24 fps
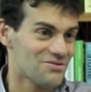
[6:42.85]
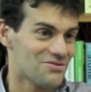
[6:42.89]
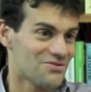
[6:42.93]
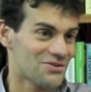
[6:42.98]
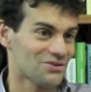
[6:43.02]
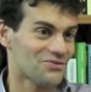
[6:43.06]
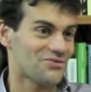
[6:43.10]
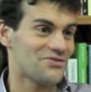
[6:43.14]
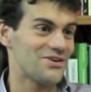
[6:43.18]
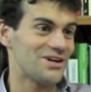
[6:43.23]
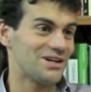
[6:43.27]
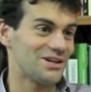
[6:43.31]

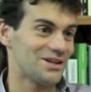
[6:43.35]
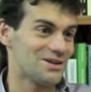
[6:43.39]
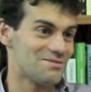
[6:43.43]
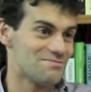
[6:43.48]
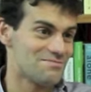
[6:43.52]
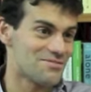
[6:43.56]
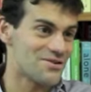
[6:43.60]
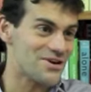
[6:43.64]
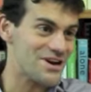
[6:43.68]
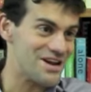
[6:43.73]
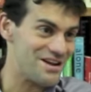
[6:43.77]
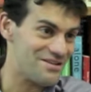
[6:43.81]
fulfil
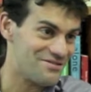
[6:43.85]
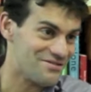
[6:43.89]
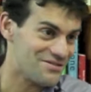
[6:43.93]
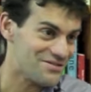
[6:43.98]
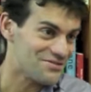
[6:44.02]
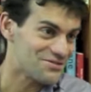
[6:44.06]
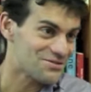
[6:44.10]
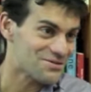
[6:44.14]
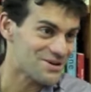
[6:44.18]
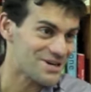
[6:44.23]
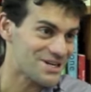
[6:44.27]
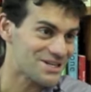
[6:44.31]
the brief
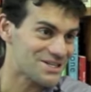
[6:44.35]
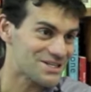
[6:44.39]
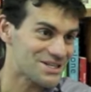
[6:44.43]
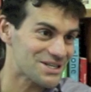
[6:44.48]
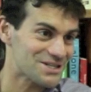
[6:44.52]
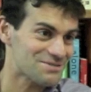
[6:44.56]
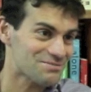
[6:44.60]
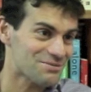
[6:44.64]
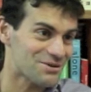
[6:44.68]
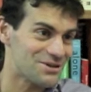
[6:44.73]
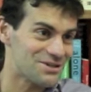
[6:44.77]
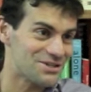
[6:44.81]
of
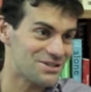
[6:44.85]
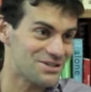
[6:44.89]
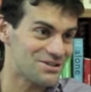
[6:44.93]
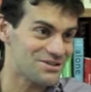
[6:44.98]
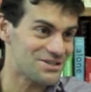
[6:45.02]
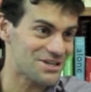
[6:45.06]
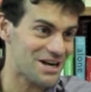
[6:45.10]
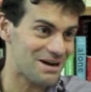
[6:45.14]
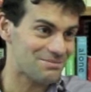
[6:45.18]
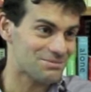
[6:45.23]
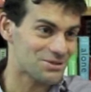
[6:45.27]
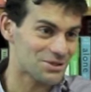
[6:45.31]

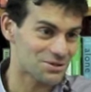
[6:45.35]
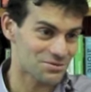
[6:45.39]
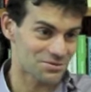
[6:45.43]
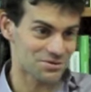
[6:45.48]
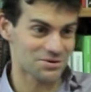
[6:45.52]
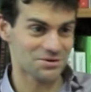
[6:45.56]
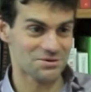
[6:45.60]
26.2 chapters,